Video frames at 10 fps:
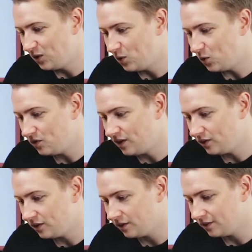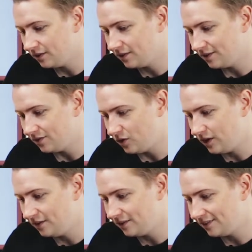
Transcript: go over it? Look, read.